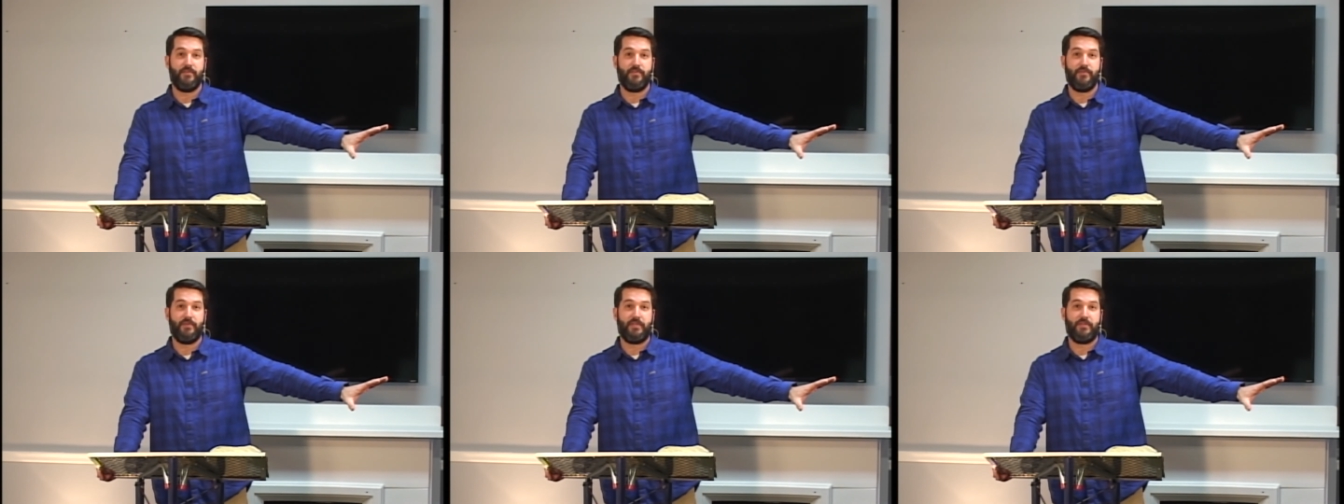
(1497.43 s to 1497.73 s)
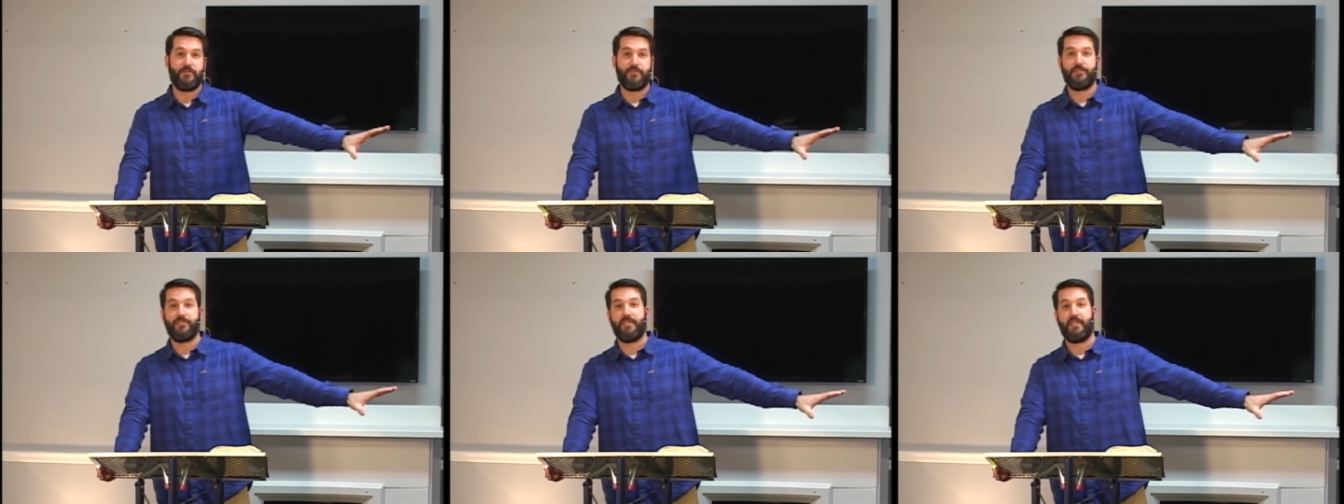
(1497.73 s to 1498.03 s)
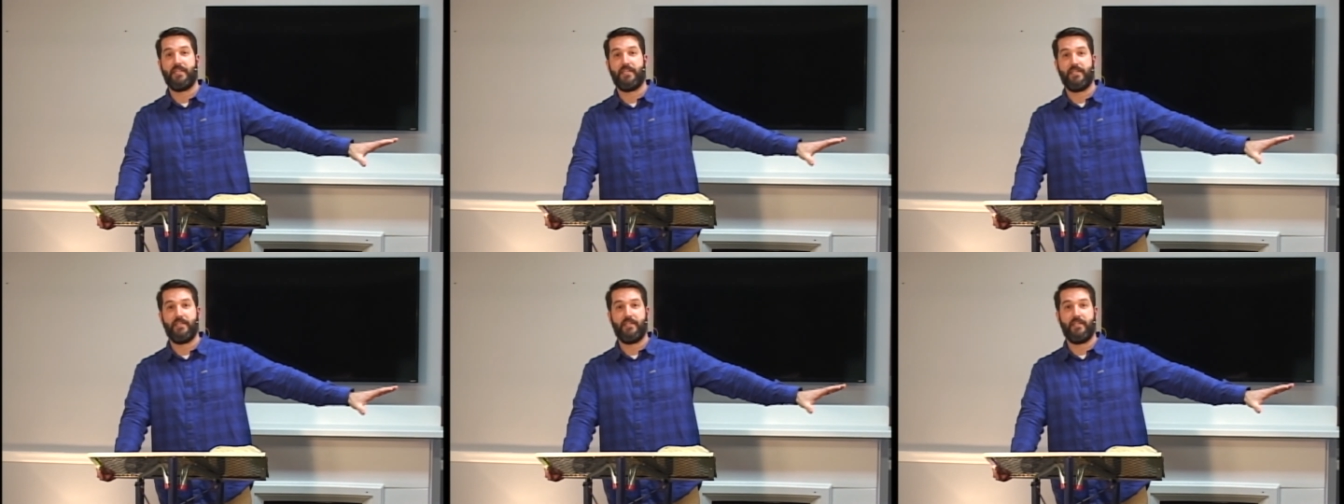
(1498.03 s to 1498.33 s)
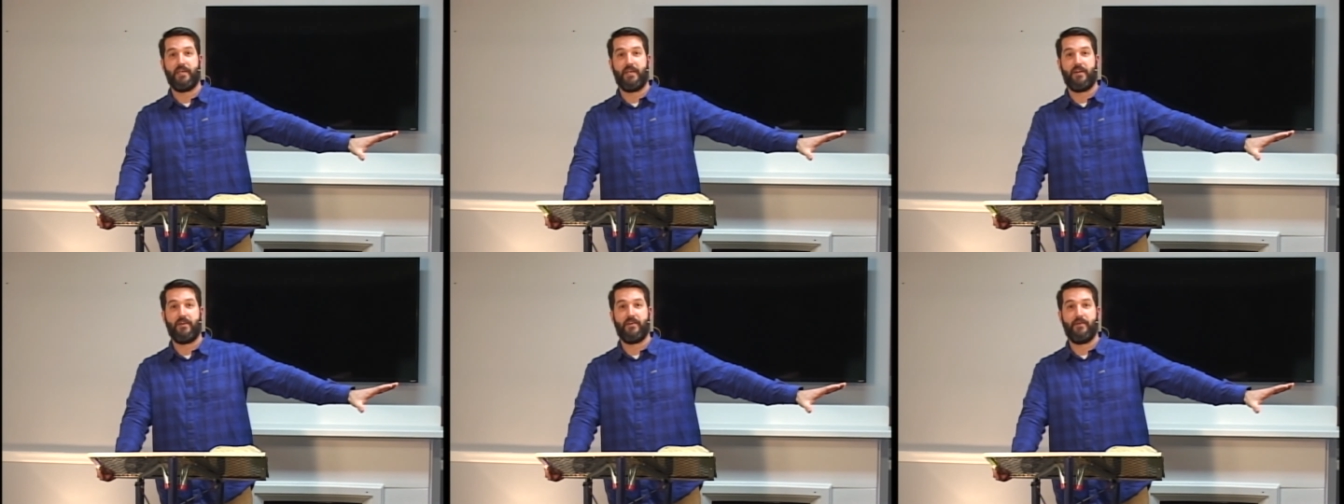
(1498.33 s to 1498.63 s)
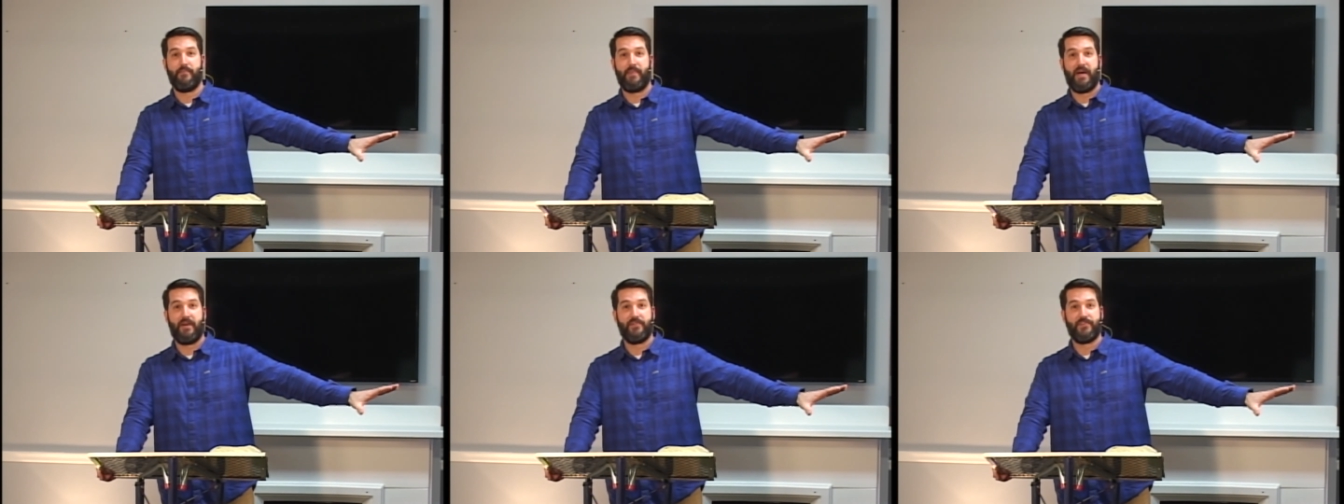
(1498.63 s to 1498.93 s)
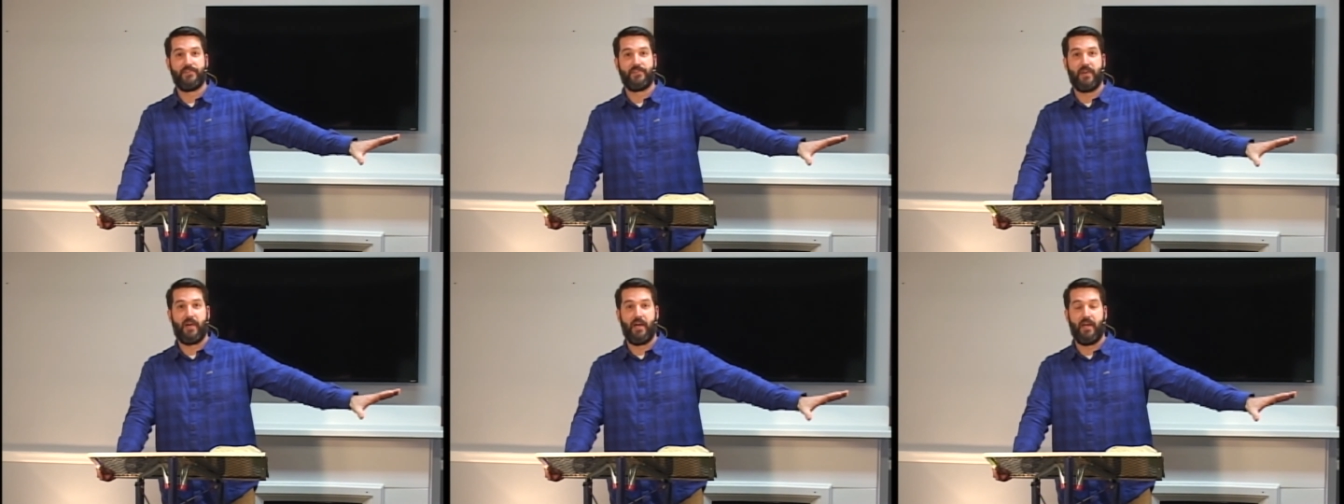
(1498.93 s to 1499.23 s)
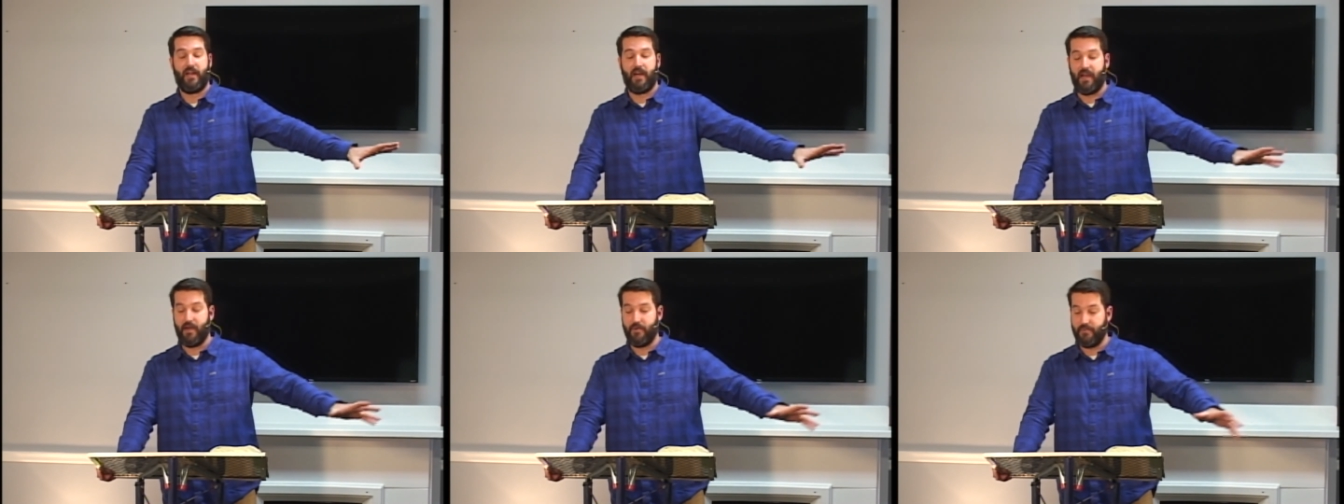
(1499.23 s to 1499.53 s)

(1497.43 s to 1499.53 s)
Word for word: who interceded there at Mount Sinai.